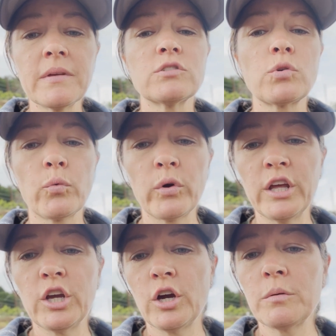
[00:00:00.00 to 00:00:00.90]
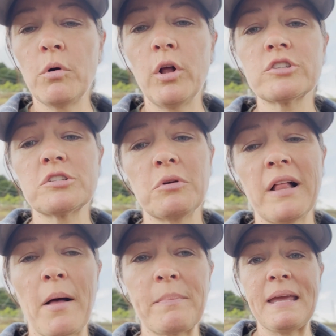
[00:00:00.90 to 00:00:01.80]
It's a really good mulch and
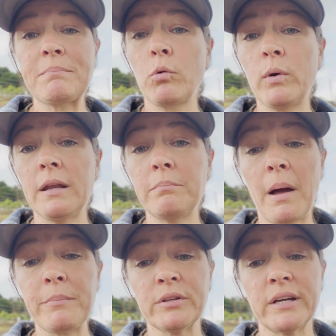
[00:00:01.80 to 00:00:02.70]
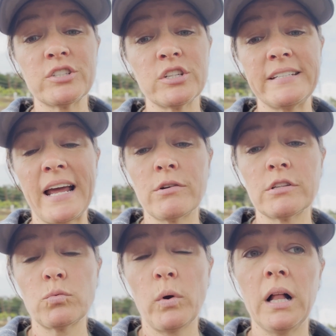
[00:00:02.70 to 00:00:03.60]
will help the weed population down
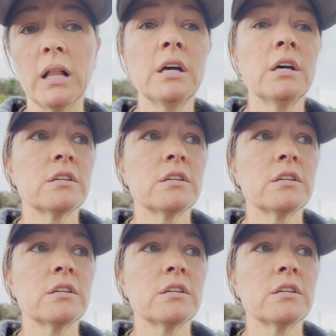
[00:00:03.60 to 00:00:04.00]
as well.